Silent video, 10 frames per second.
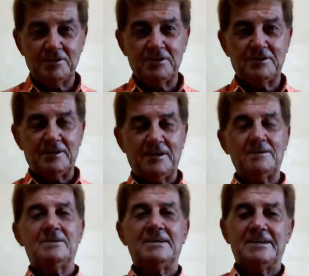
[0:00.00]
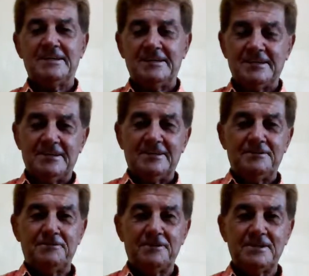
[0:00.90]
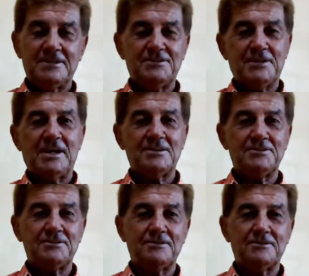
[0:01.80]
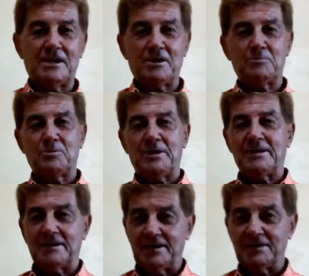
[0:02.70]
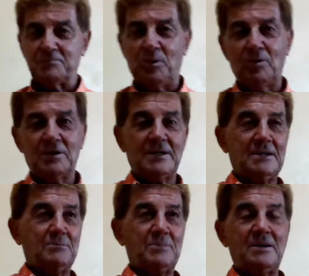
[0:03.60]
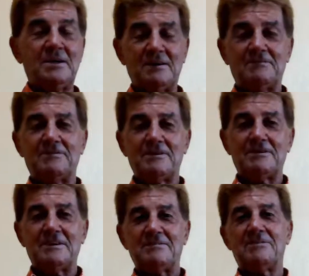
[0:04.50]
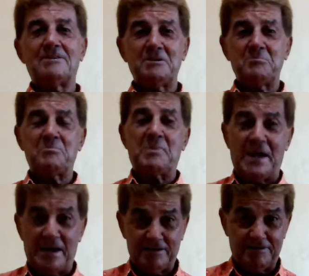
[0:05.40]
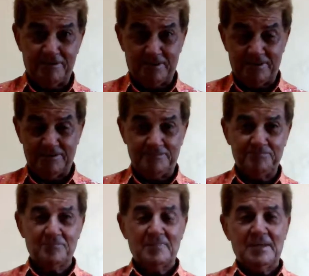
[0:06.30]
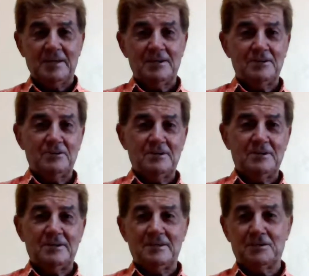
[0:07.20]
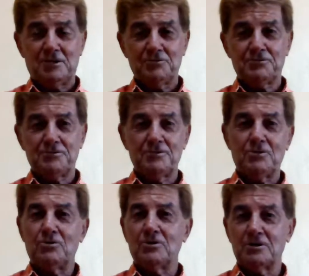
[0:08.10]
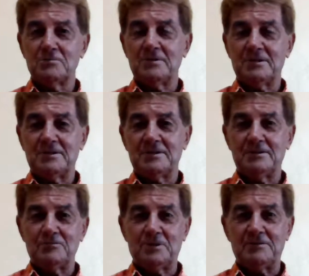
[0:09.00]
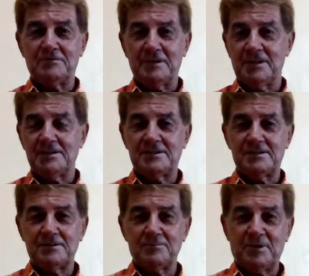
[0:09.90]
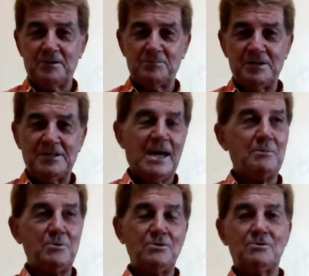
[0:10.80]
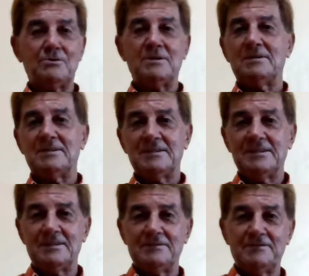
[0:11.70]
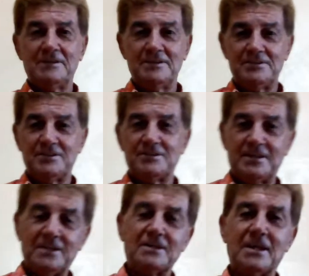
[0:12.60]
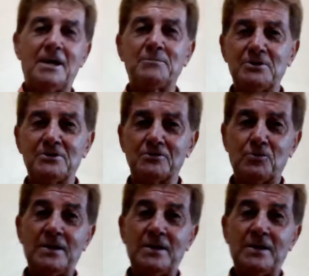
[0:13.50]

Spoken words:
thing, during a disaster or an outbreak like Ebola can be a very, very bad thing. A cultural norm in one village might be taboo in a village just 10 kilometers away.